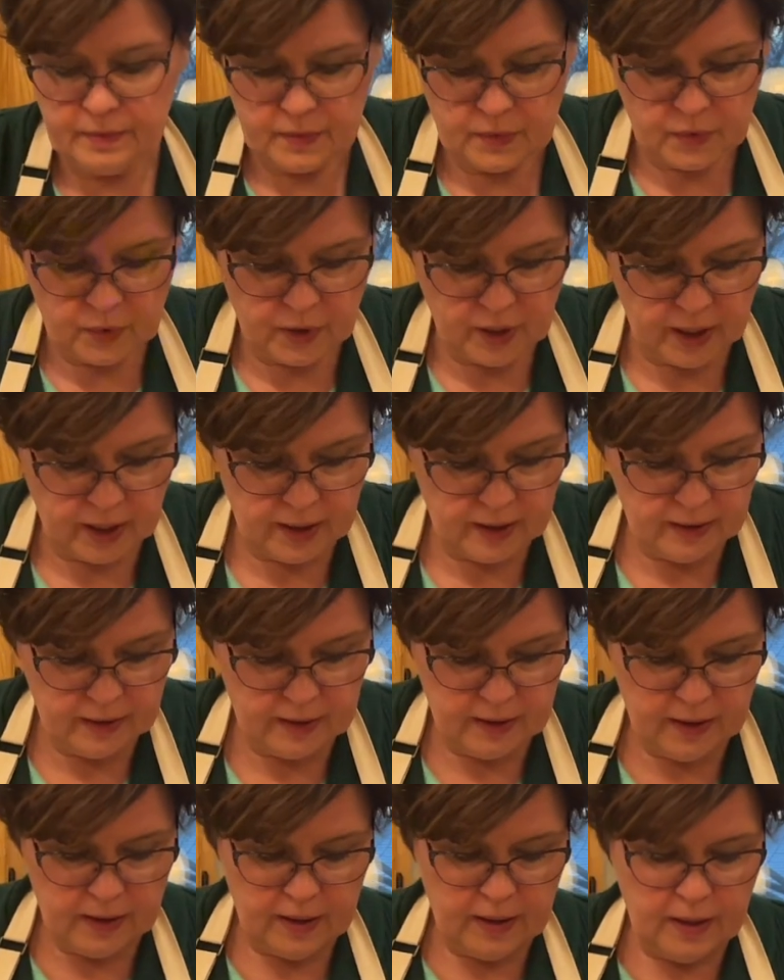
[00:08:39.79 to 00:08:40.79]
Okay,
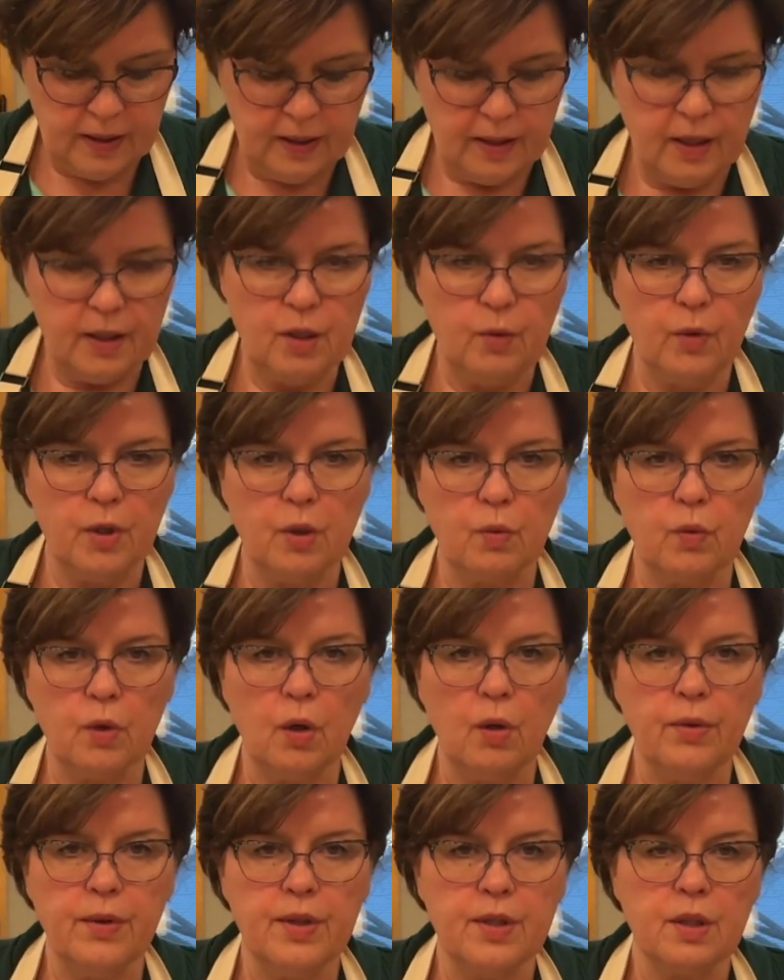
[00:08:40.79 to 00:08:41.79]
now you want to
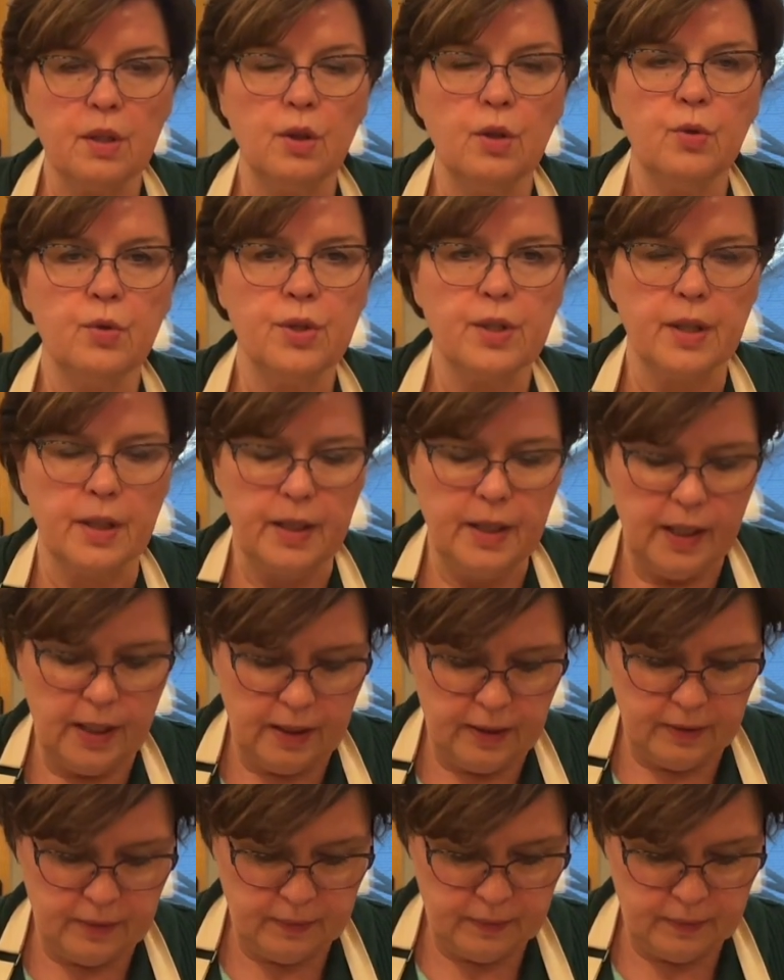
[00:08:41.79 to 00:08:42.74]
roll this loosely.